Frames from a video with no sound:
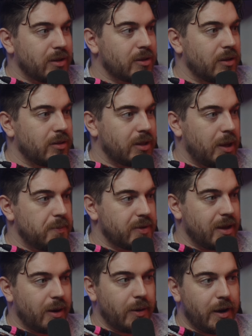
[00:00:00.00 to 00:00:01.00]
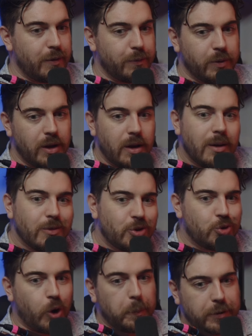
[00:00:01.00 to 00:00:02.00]
Certain teams that have
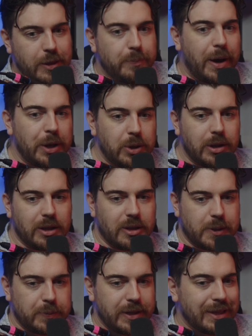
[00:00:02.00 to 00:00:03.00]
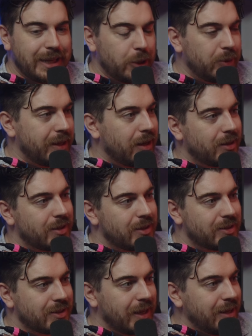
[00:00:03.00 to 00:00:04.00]
dropped the bundle a little bit. Liquid down into the
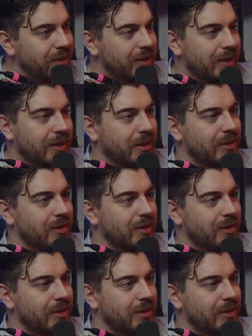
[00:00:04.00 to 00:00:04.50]
C tier, guys.